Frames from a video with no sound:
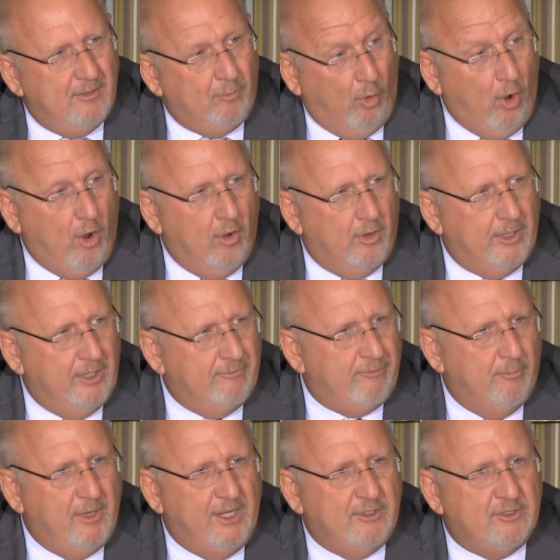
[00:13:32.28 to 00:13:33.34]
wrong
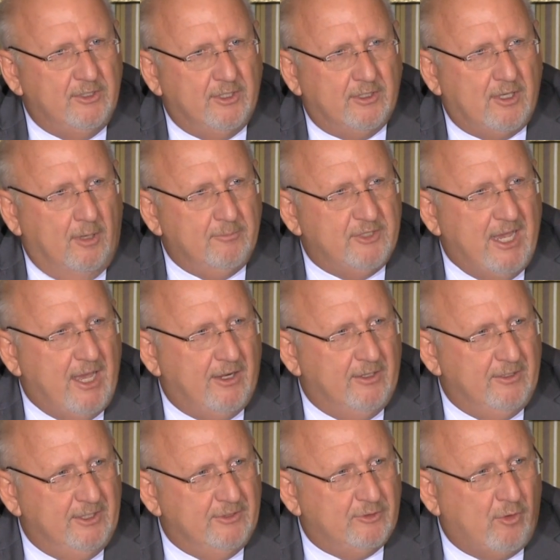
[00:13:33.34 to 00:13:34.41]
information that comes out
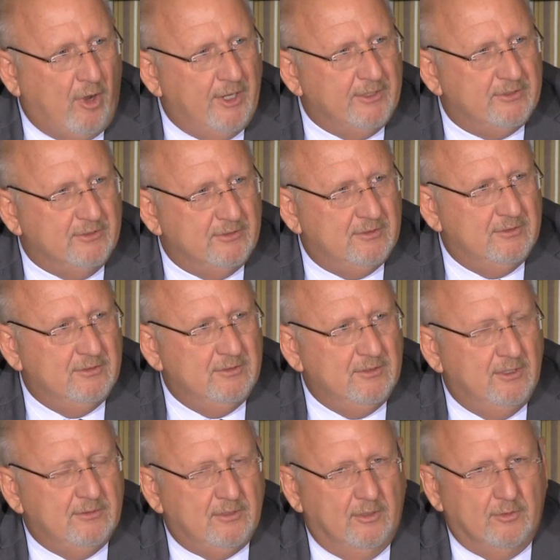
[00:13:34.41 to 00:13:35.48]
in these crises.
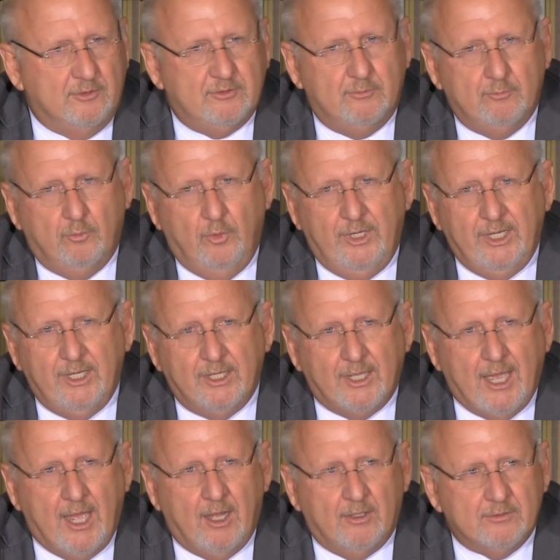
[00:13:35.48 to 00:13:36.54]
So it's weeding
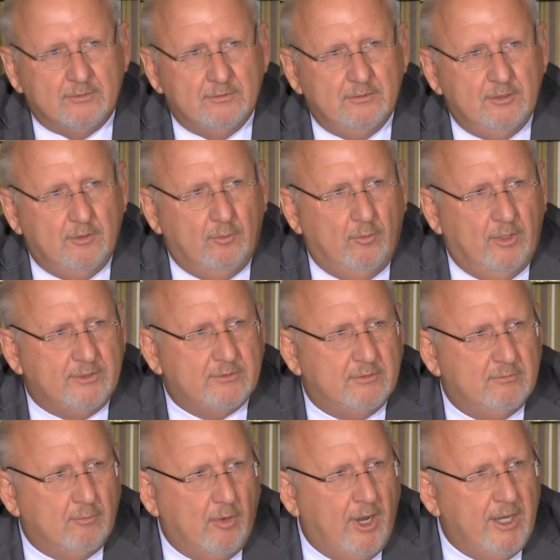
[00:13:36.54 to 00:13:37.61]
out
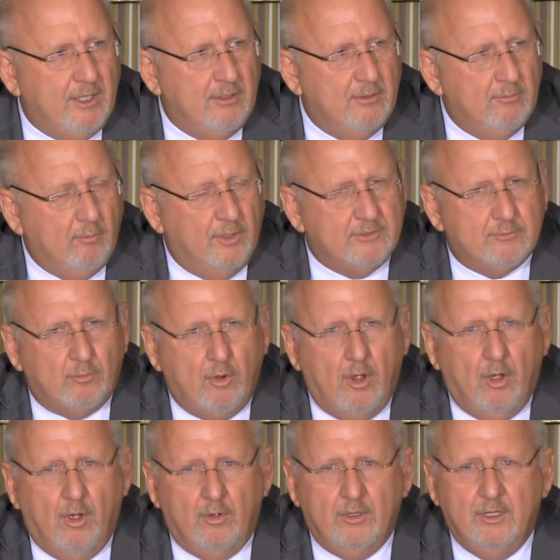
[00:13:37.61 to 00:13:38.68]
what's right, what's
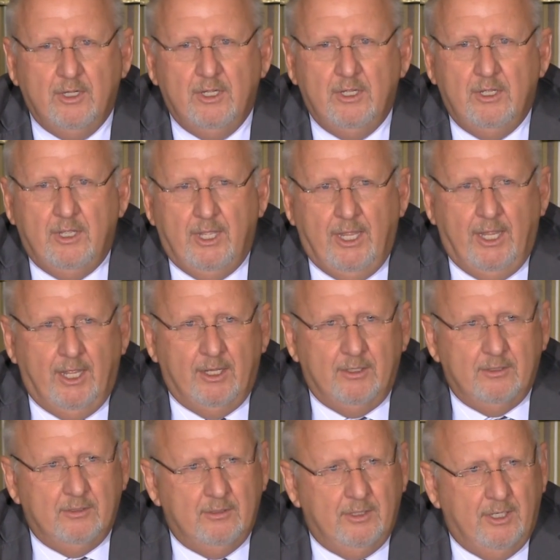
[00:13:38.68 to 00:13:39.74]
wrong,
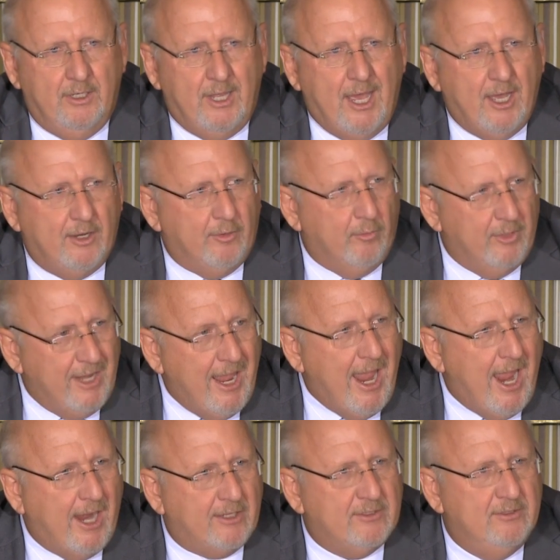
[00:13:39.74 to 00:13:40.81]
and how to
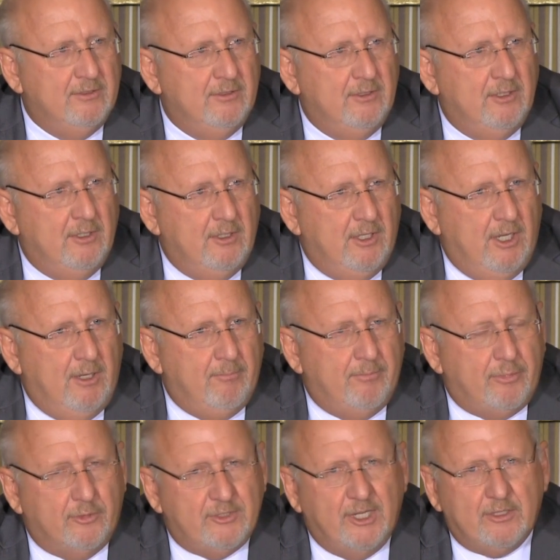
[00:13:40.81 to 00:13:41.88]
react.
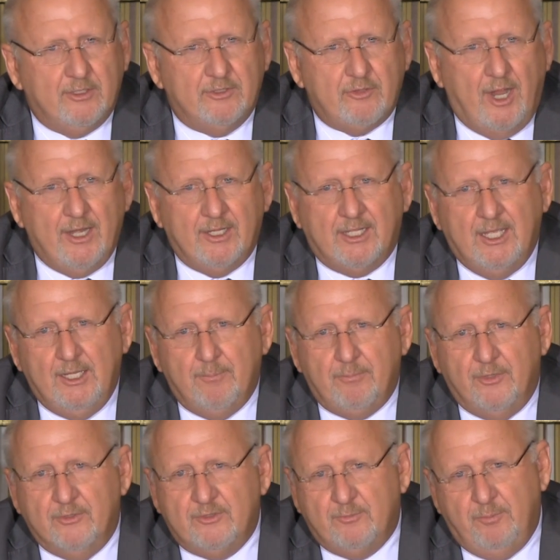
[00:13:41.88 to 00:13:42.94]
And particularly trying to
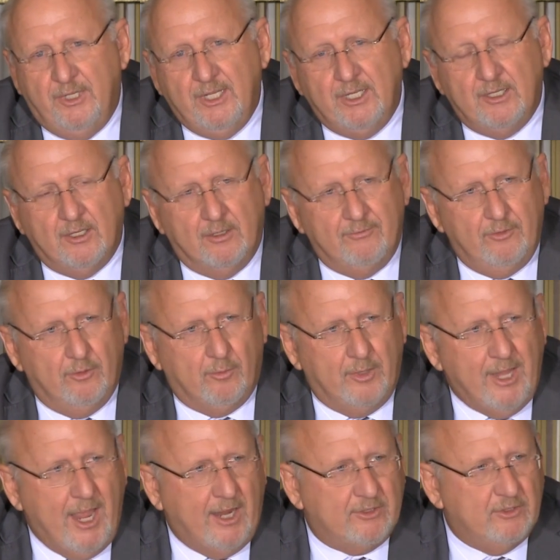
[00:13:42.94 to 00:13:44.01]
keep the speed of your
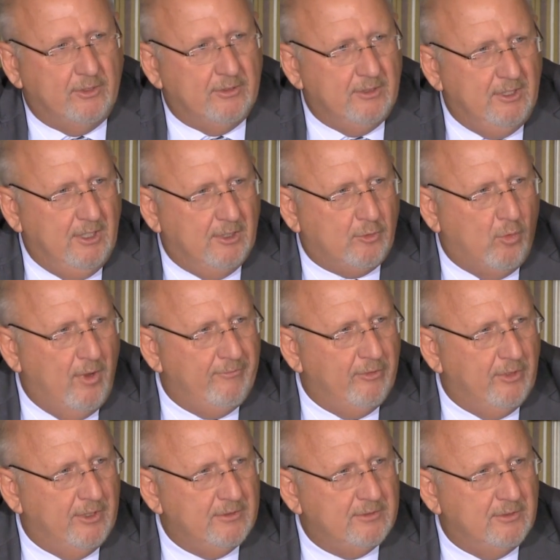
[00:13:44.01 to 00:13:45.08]
reaction
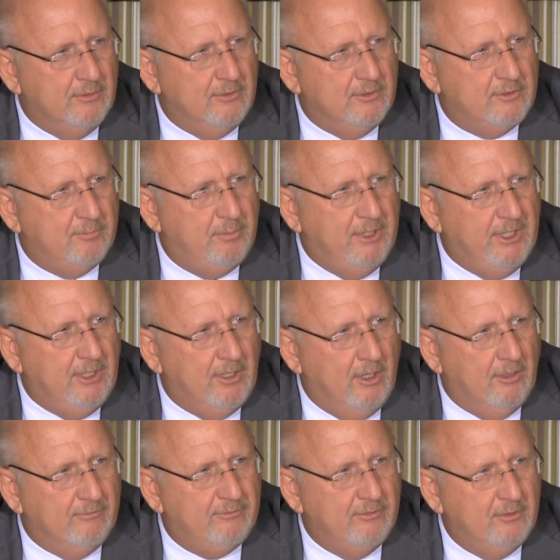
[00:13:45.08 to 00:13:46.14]
equivalent to the speed
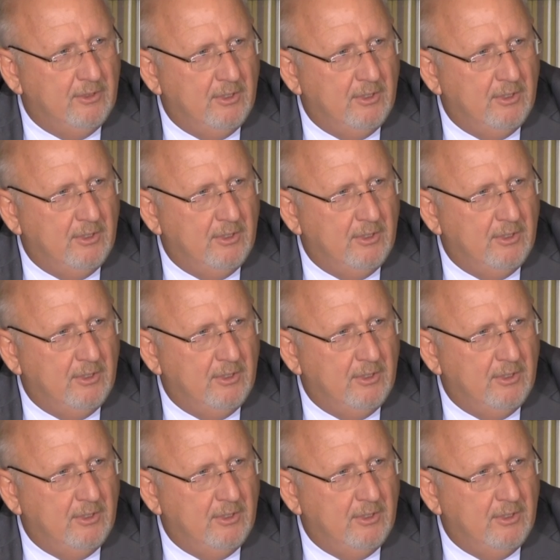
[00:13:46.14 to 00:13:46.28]
of